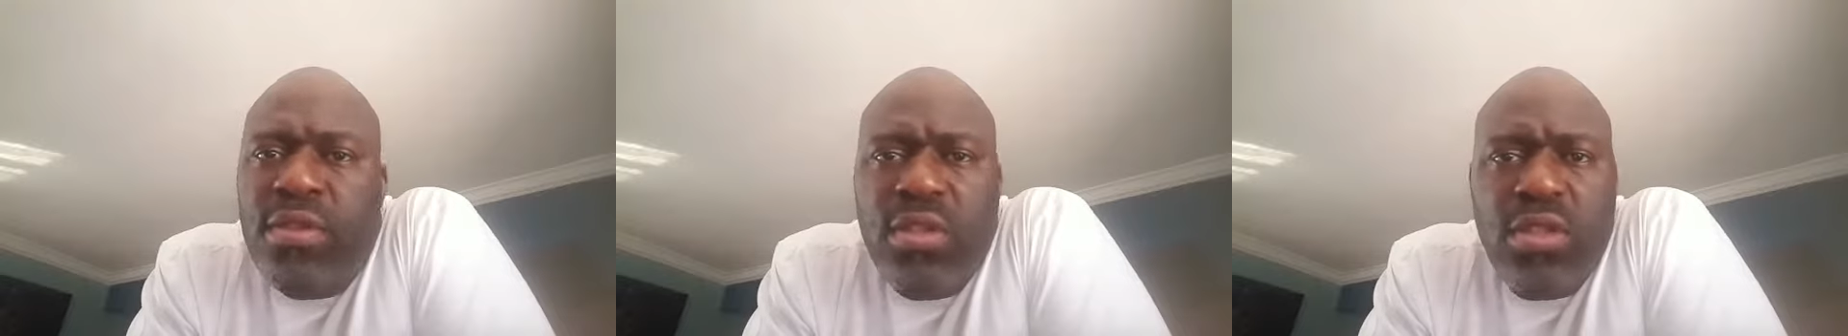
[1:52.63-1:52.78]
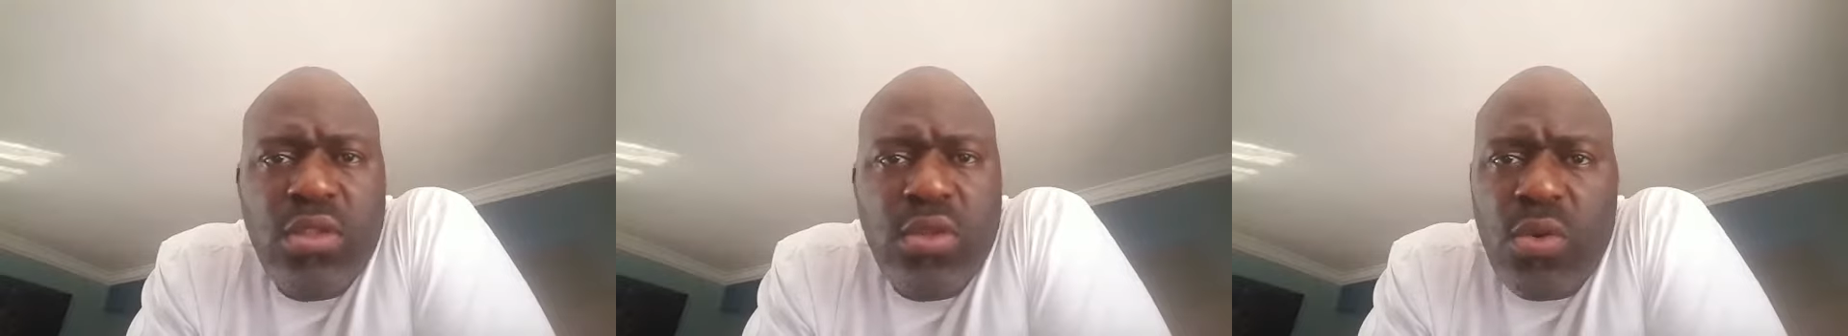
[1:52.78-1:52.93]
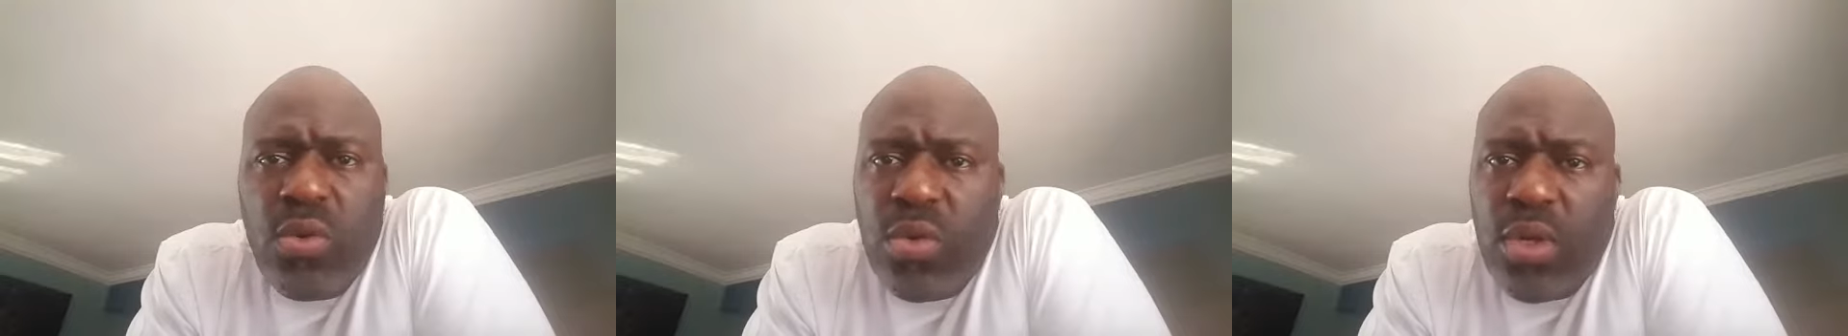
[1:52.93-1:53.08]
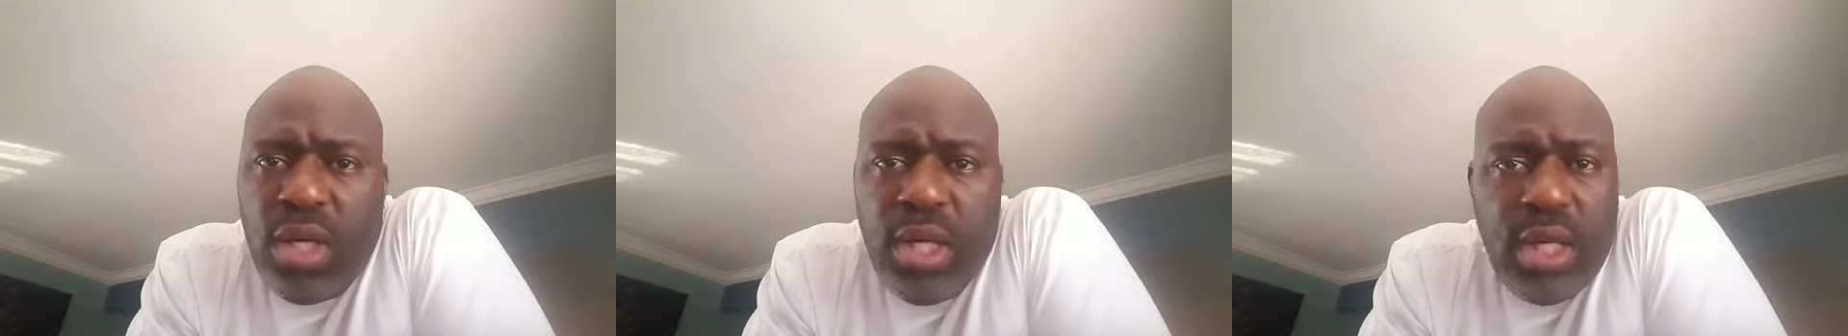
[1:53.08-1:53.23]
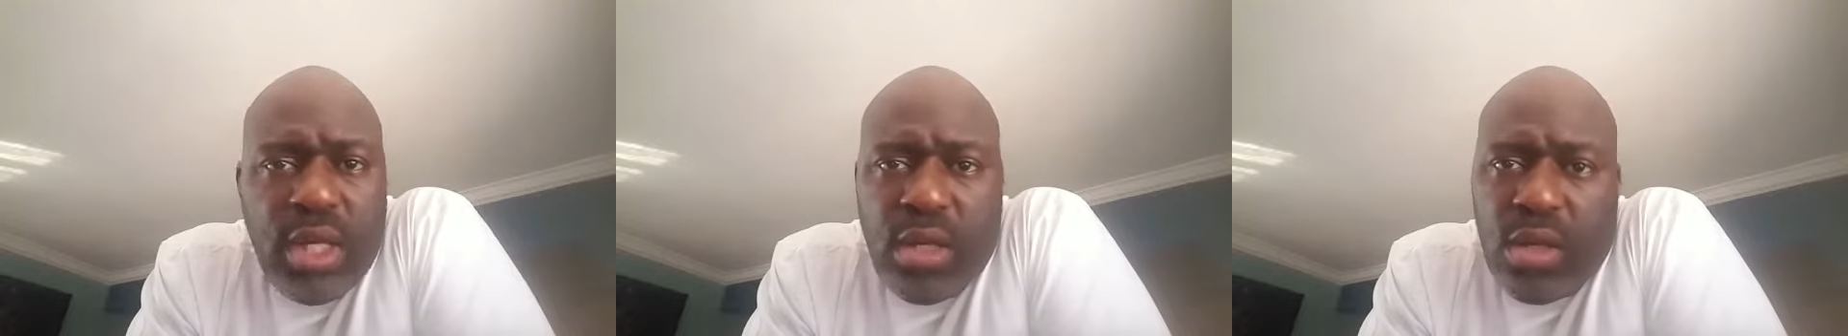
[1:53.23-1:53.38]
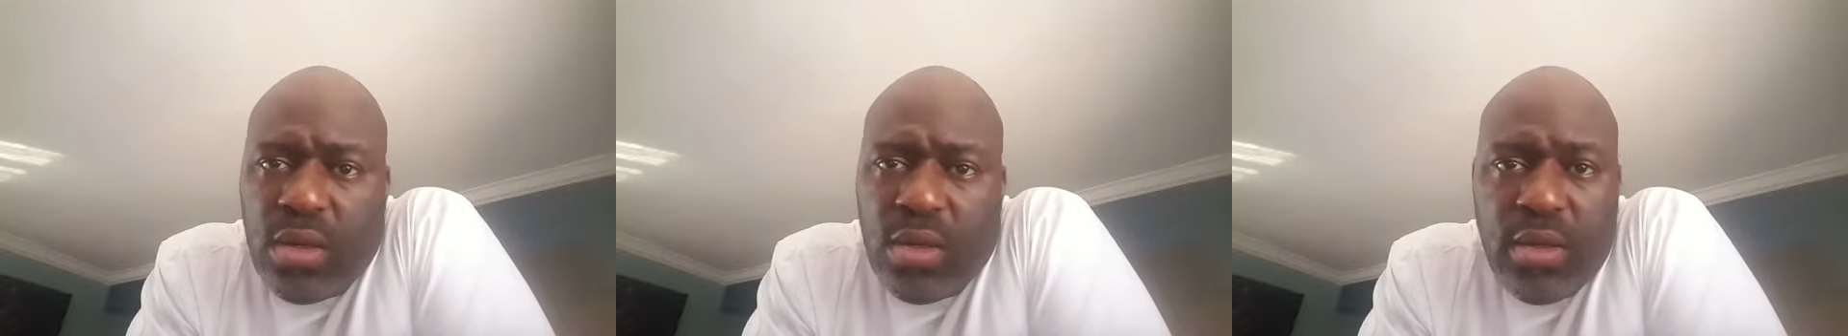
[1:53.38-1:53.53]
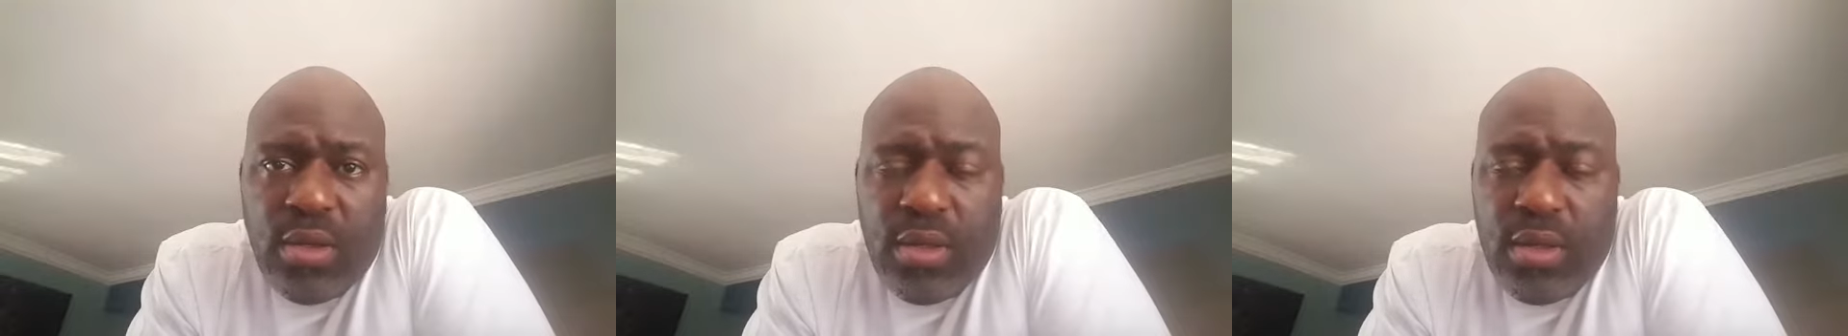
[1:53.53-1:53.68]
so
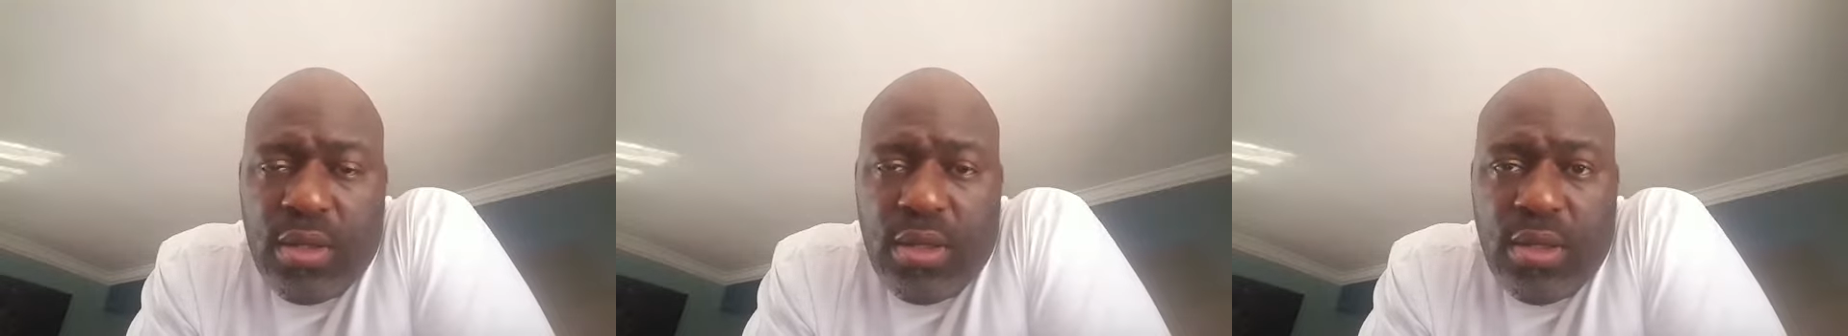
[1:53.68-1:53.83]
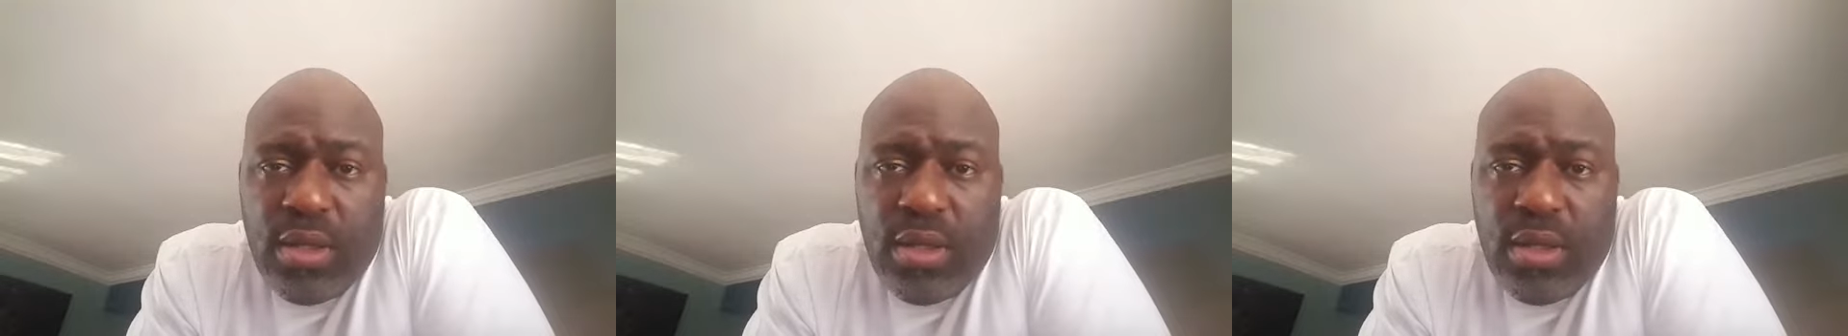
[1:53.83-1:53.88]
little?